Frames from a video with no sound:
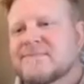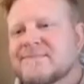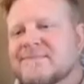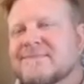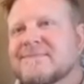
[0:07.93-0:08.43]

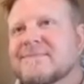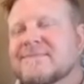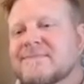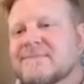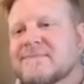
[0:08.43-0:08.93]

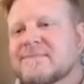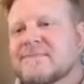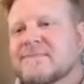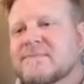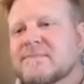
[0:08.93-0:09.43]

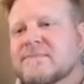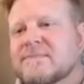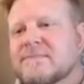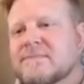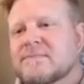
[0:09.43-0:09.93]

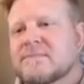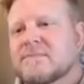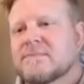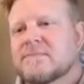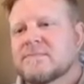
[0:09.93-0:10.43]

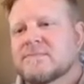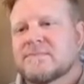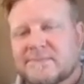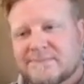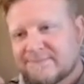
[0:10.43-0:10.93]

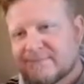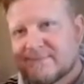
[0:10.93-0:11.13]
No words are spoken by the person on screen.